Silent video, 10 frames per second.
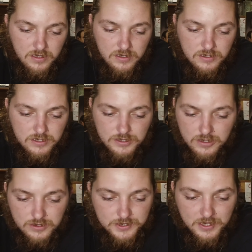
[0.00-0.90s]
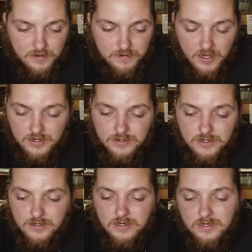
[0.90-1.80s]
Just little stuff. I don't
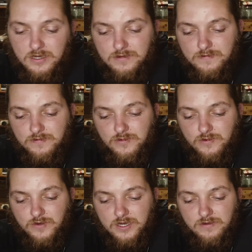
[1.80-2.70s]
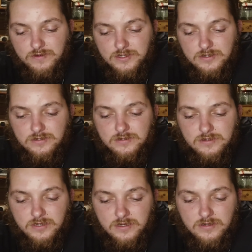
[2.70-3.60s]
know, whatever.
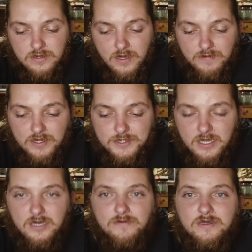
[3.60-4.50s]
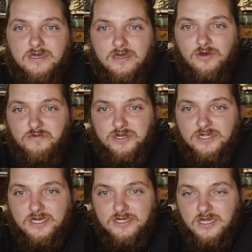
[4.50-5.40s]
I'm not saying I'm
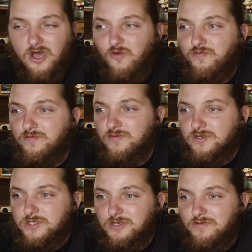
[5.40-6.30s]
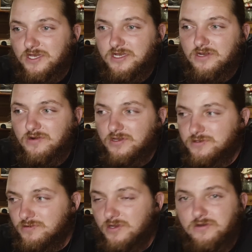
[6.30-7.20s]
gonna help some lady across the
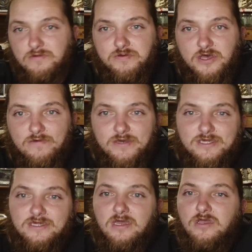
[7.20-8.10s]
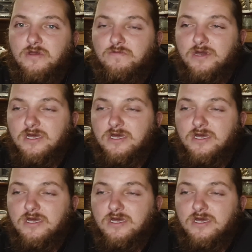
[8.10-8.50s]
road and film it, but